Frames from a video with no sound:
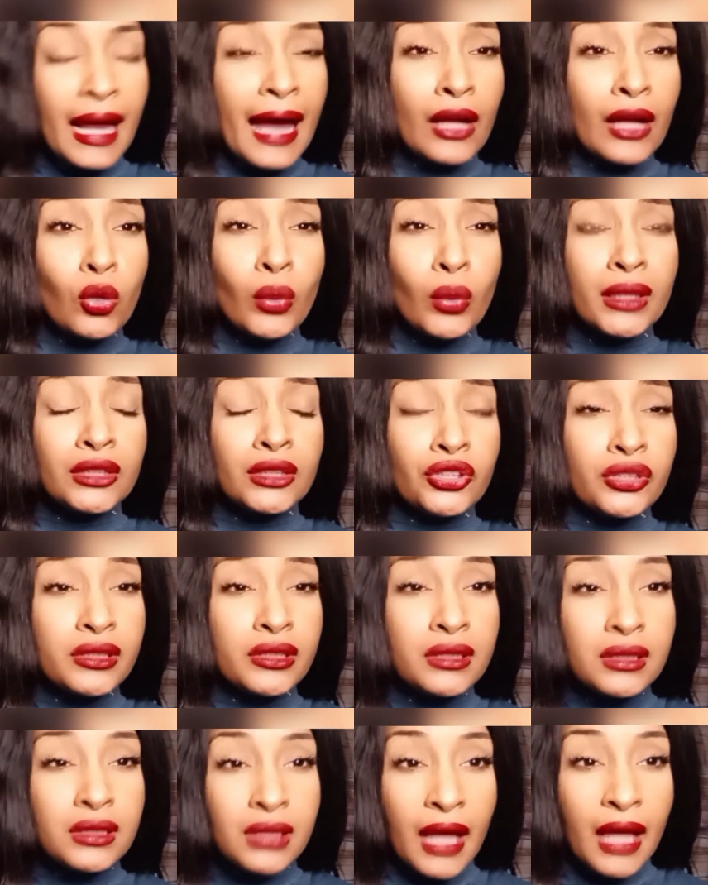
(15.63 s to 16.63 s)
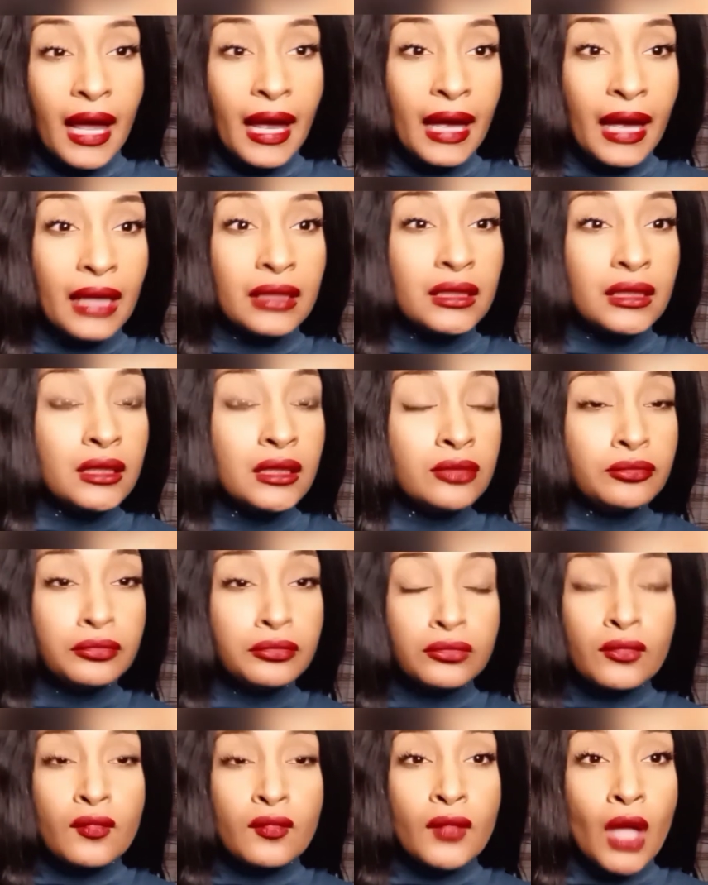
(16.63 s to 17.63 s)
I don't understand
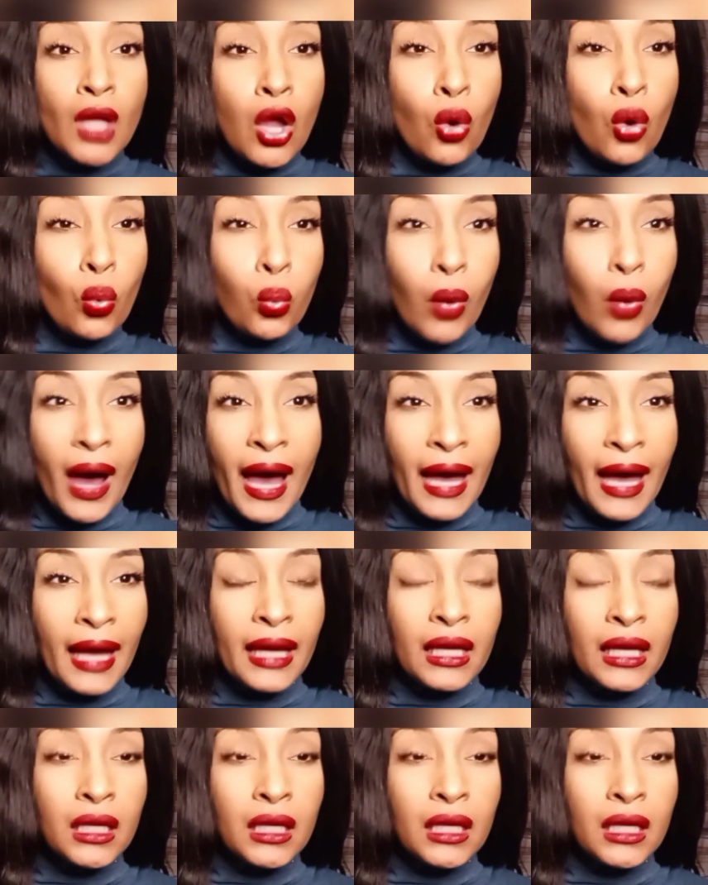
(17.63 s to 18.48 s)
why